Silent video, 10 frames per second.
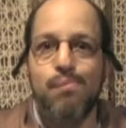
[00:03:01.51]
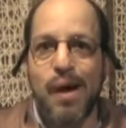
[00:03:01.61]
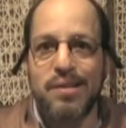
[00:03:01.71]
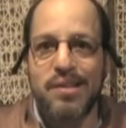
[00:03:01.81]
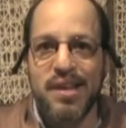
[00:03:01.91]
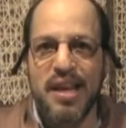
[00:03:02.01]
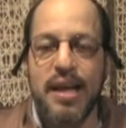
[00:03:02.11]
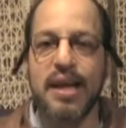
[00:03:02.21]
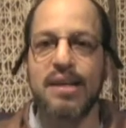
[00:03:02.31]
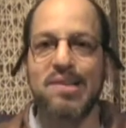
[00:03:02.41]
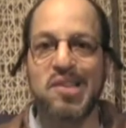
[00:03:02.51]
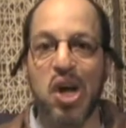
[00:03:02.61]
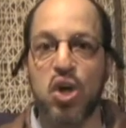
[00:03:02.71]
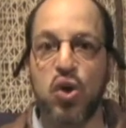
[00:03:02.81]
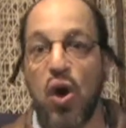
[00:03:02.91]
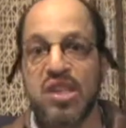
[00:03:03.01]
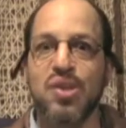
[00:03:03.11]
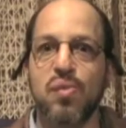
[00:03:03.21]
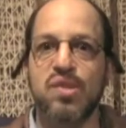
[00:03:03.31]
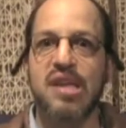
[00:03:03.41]
But here's the good
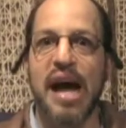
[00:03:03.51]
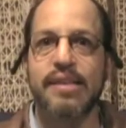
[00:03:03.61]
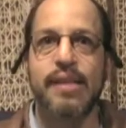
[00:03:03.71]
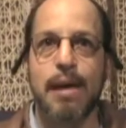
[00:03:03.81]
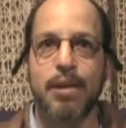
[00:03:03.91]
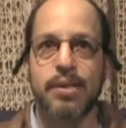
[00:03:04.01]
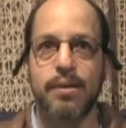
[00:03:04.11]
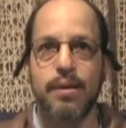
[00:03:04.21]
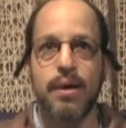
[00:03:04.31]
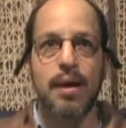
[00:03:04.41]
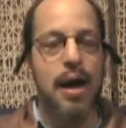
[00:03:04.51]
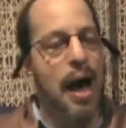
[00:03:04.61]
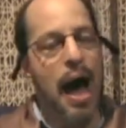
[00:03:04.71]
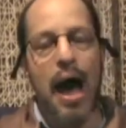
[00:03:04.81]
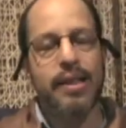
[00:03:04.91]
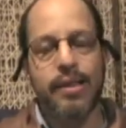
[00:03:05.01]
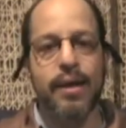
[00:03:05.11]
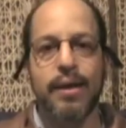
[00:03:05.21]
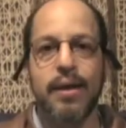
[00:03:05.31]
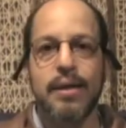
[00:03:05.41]
news, goddammit. I
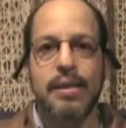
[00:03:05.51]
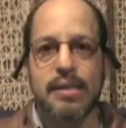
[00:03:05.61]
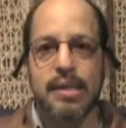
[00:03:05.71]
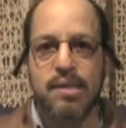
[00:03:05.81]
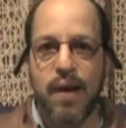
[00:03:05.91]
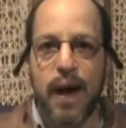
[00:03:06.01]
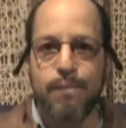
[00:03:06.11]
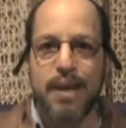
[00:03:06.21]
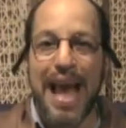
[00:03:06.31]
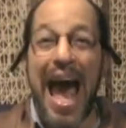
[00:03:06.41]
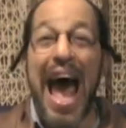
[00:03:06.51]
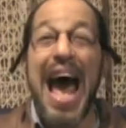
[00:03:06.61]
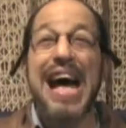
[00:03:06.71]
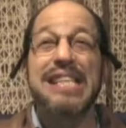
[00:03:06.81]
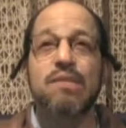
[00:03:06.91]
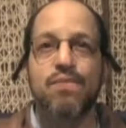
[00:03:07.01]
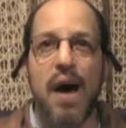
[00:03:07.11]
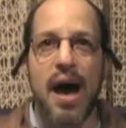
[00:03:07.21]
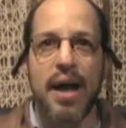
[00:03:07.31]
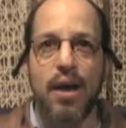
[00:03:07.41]
think this is going to be as
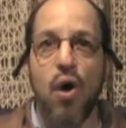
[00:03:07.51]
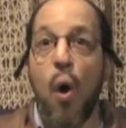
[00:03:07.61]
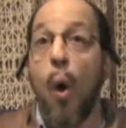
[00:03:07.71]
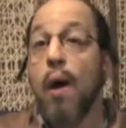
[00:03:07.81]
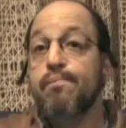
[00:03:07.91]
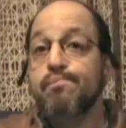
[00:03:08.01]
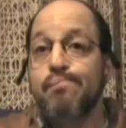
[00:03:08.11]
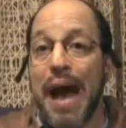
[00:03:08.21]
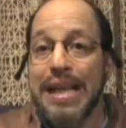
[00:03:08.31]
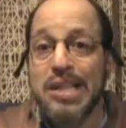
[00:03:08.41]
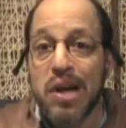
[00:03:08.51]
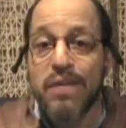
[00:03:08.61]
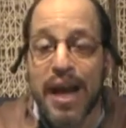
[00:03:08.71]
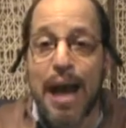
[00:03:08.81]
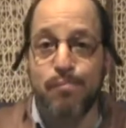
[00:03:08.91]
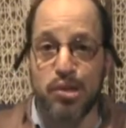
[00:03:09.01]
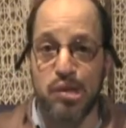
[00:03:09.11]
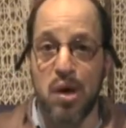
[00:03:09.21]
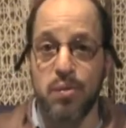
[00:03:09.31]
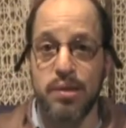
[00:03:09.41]
fine or better an
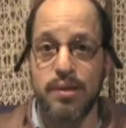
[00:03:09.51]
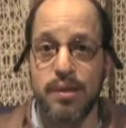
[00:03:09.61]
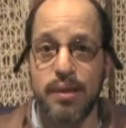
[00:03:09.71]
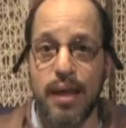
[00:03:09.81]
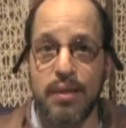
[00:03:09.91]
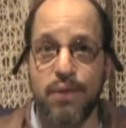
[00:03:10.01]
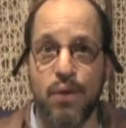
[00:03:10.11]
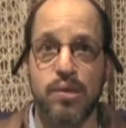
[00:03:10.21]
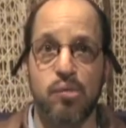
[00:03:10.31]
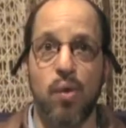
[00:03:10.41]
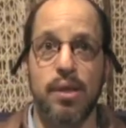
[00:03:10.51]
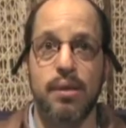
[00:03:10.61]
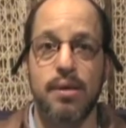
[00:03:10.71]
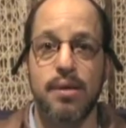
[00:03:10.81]
episode than the first one.